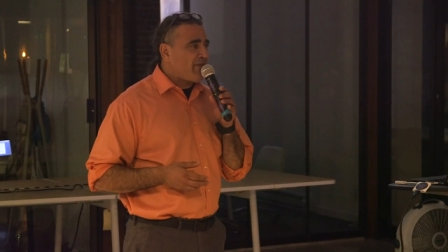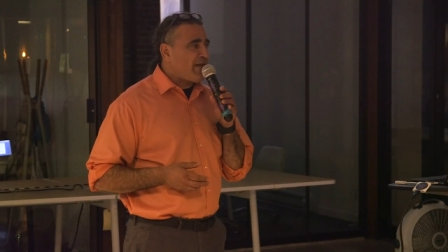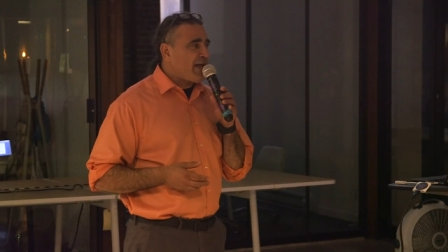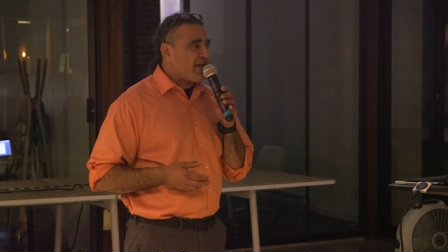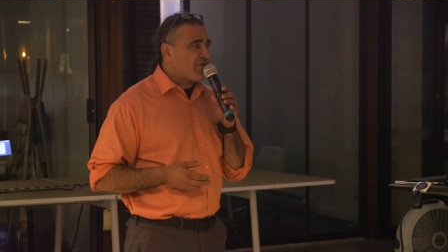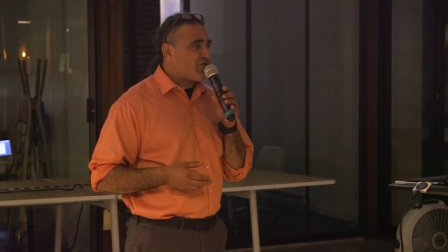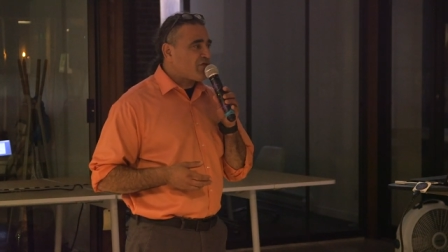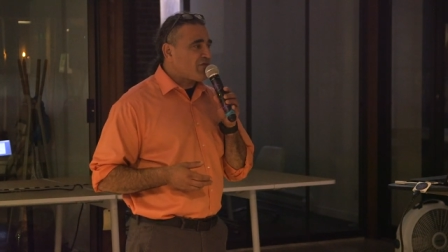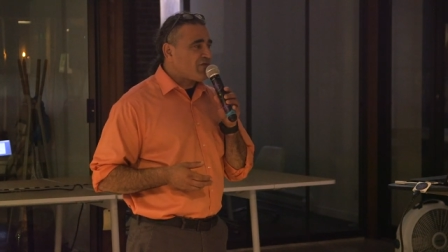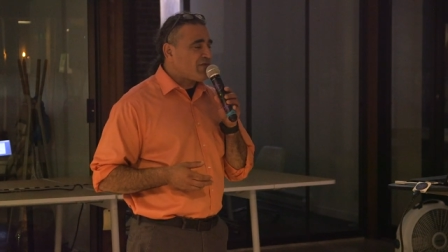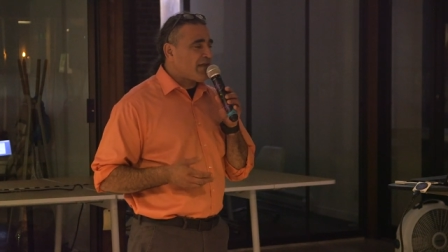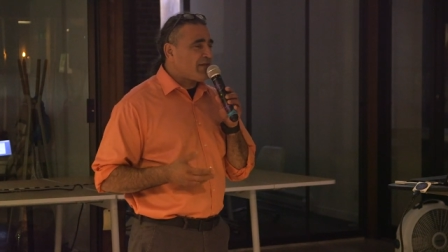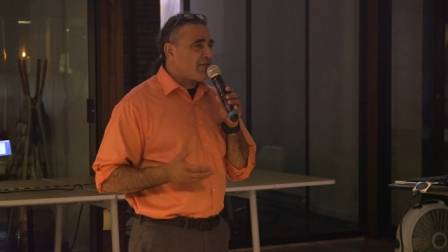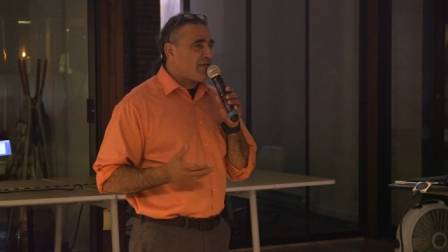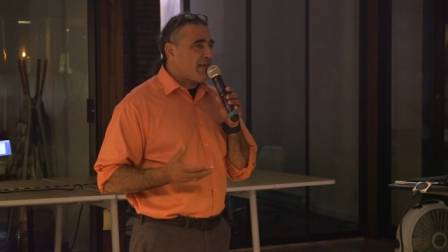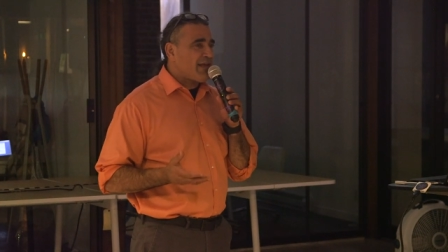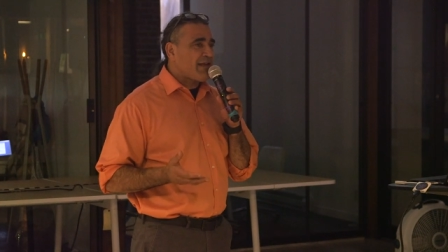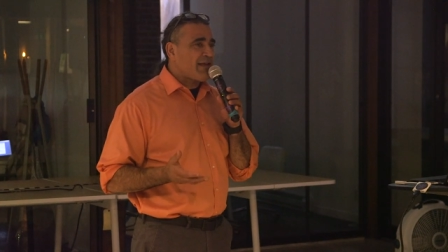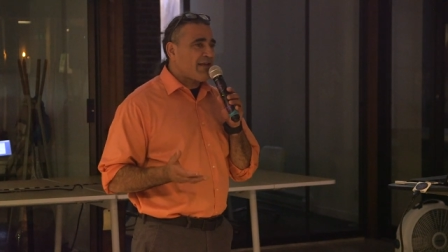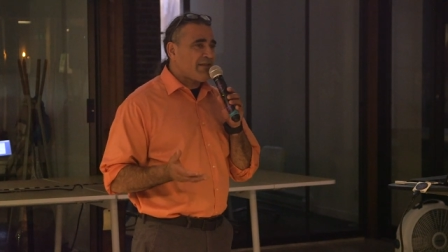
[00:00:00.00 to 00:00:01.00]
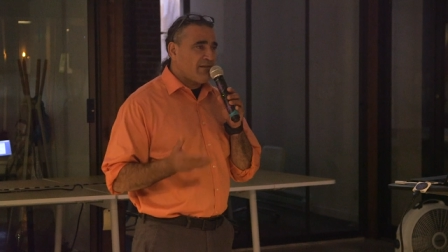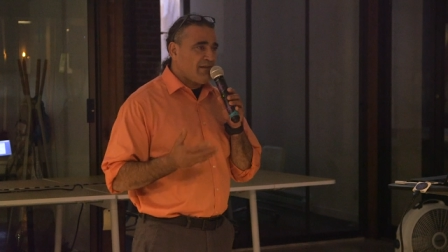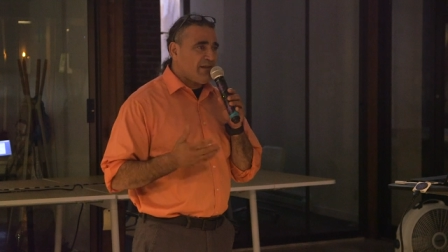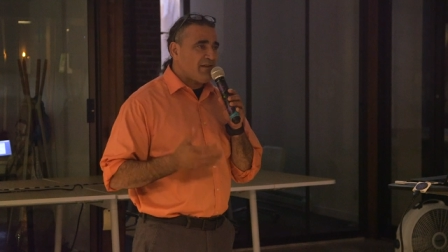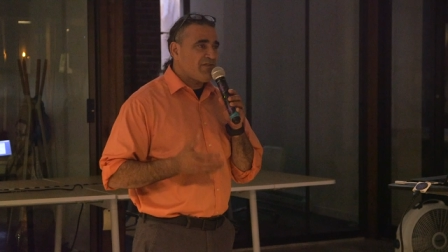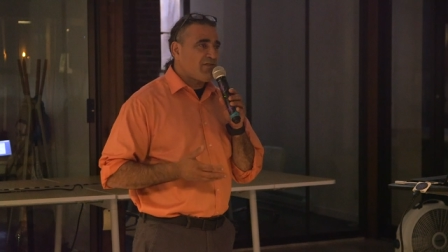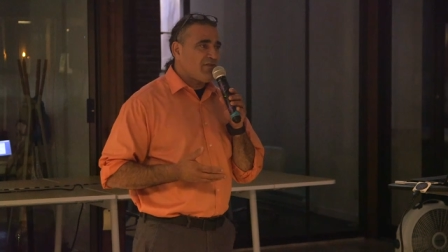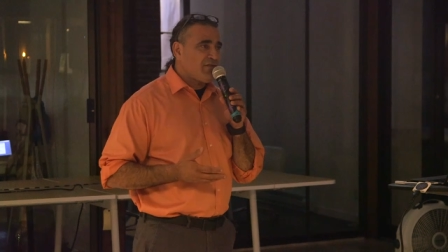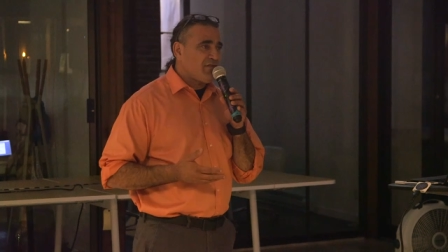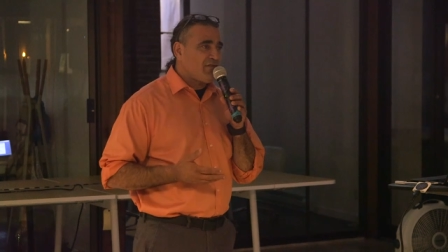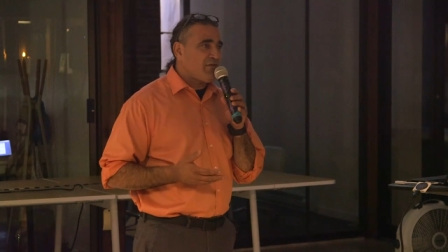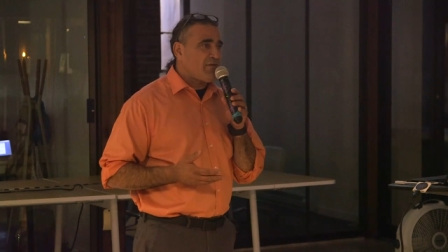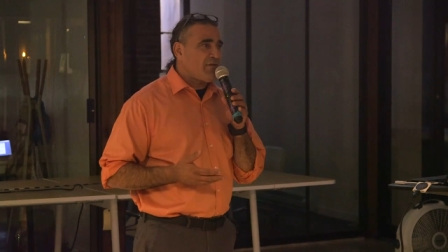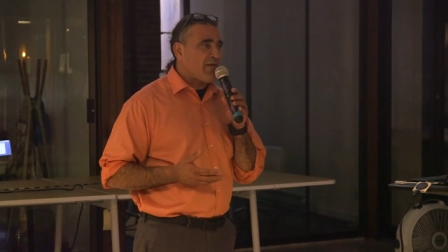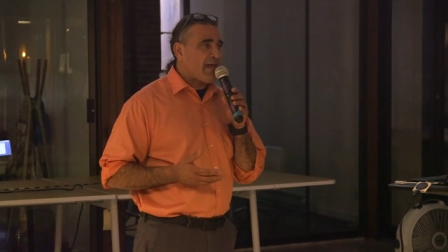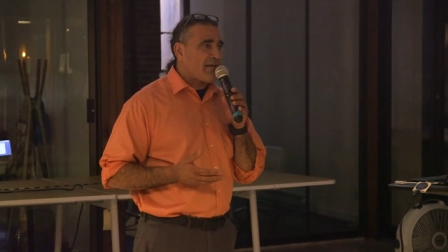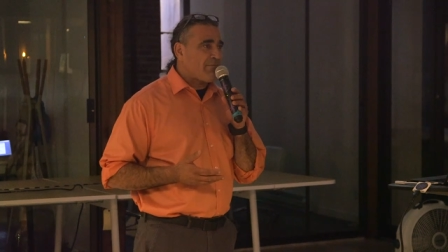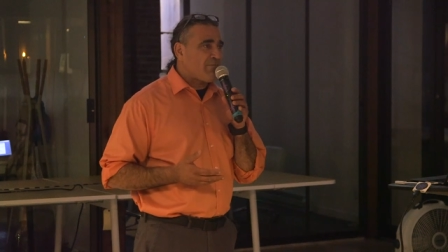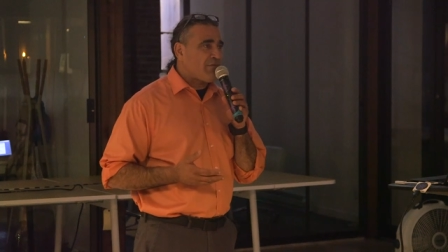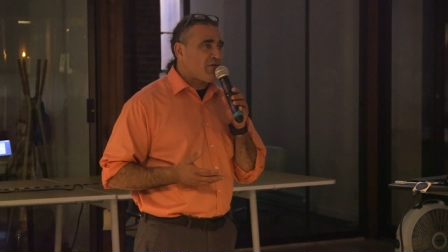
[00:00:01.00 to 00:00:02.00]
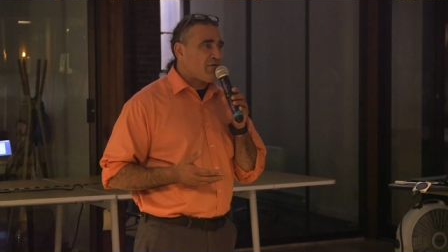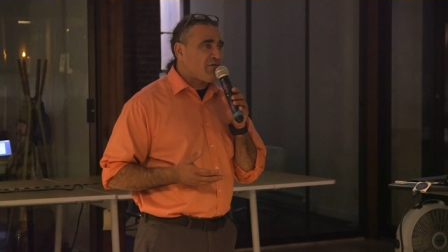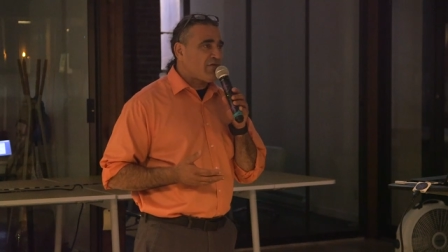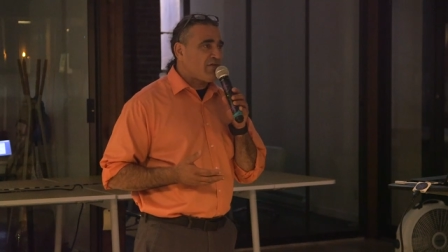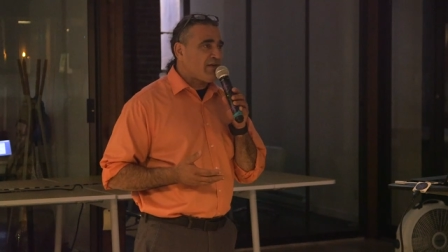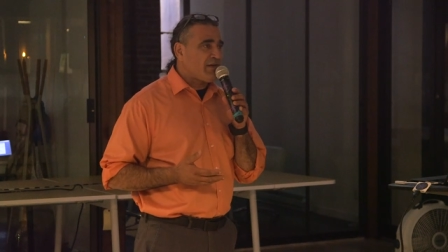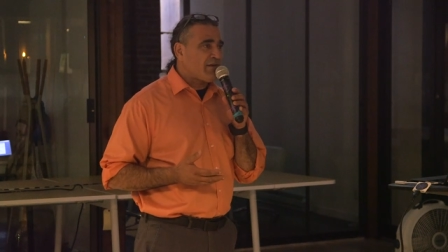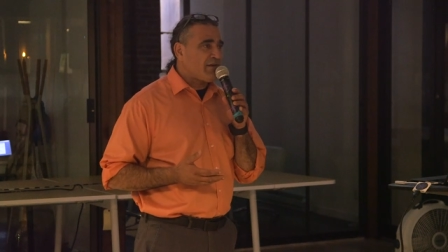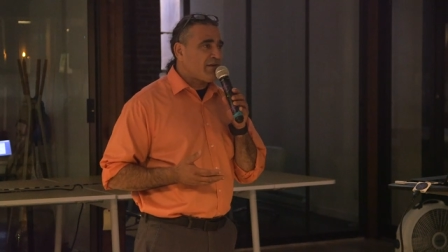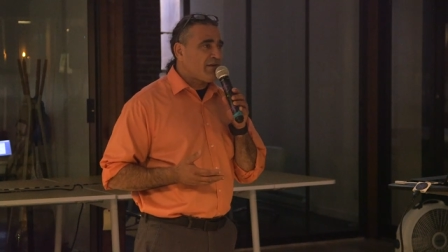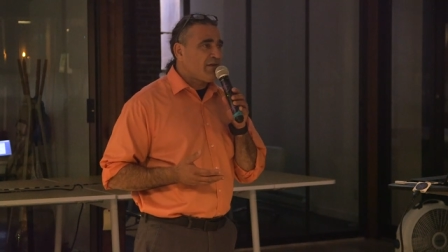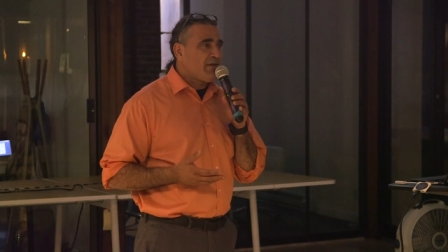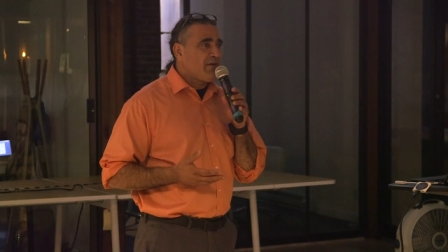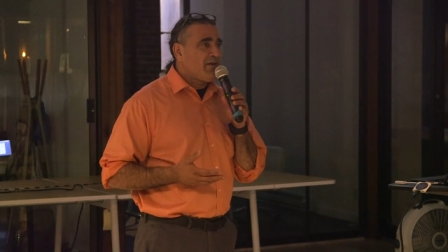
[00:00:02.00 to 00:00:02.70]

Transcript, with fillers: fashion that they can listen to that music